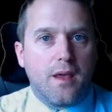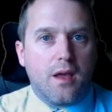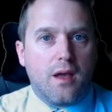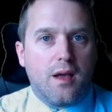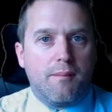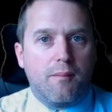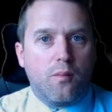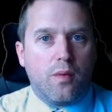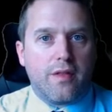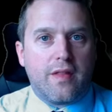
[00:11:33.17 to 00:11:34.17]
um,
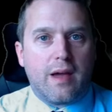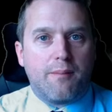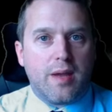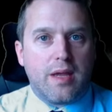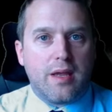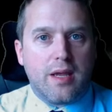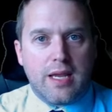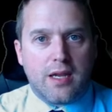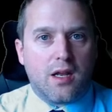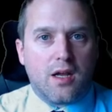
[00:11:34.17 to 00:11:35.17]
whether that be
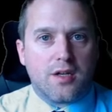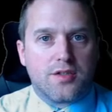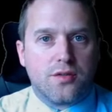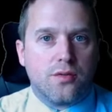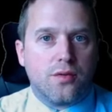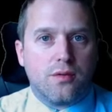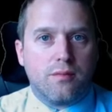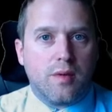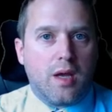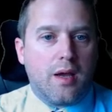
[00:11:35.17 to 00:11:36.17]
in class or
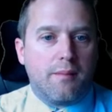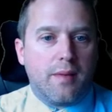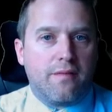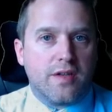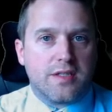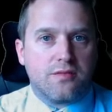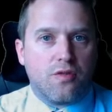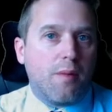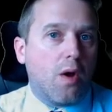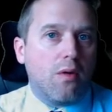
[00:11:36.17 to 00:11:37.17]
um, if this is
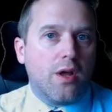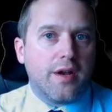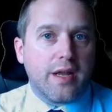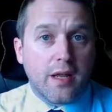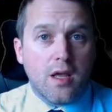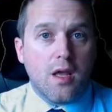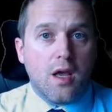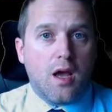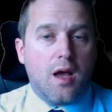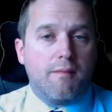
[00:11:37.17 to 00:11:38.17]
remote learning
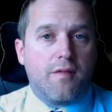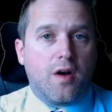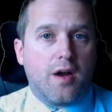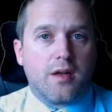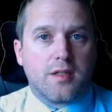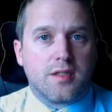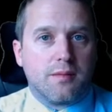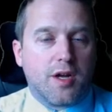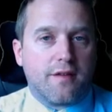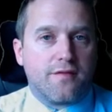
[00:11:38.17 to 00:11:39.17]
um, via some
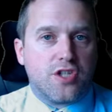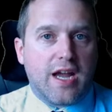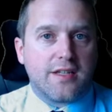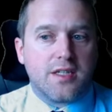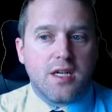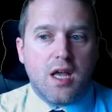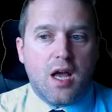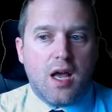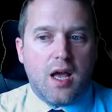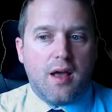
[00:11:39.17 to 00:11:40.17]
kind of chat.
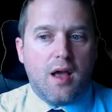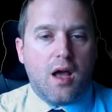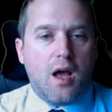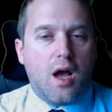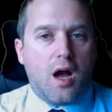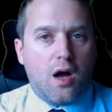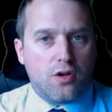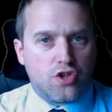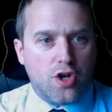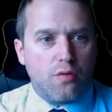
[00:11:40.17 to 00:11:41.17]
Uh, I'll
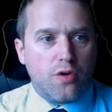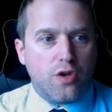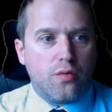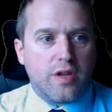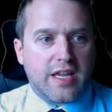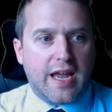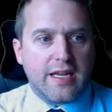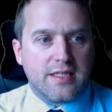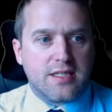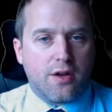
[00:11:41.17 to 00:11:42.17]
show you the
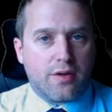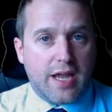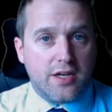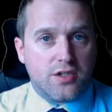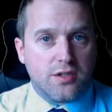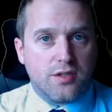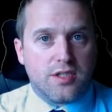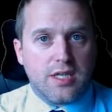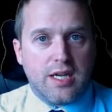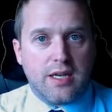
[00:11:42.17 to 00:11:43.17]
gates locations
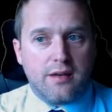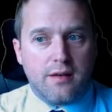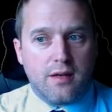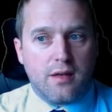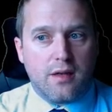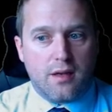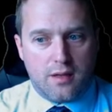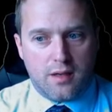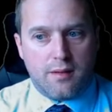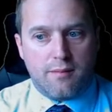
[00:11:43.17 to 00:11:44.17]
in
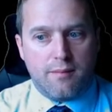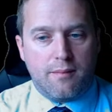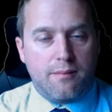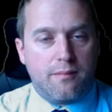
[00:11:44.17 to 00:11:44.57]
um,